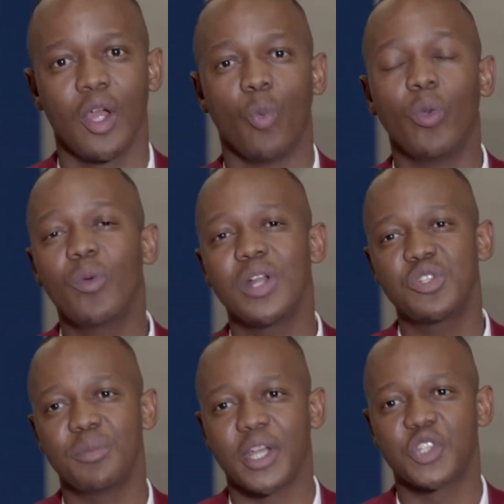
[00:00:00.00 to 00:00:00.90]
We want
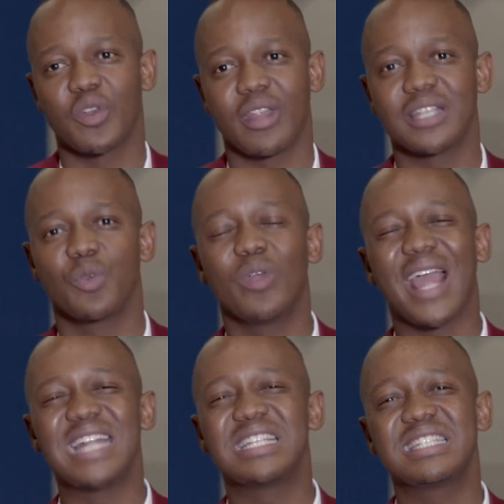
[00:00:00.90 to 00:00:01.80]
to make sure that we
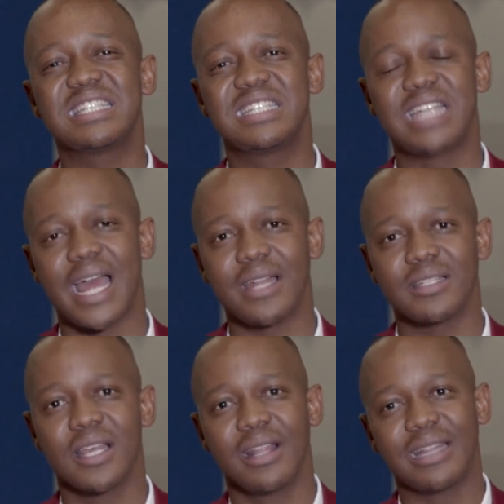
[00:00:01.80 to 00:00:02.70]

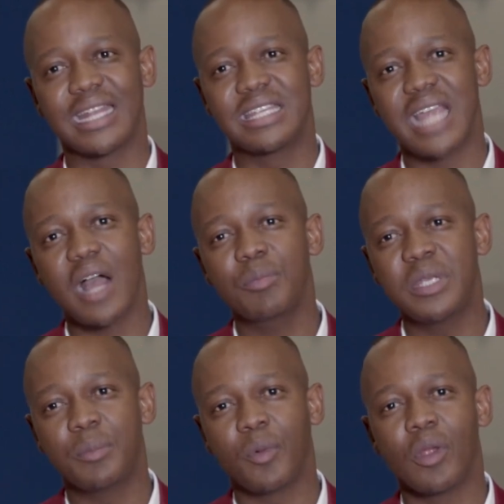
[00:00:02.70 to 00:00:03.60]
understand that young
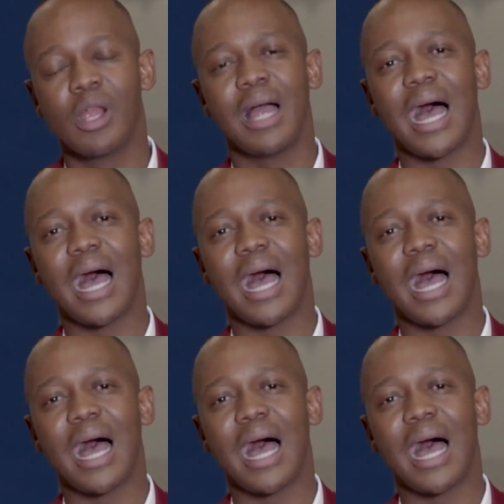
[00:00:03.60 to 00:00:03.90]
people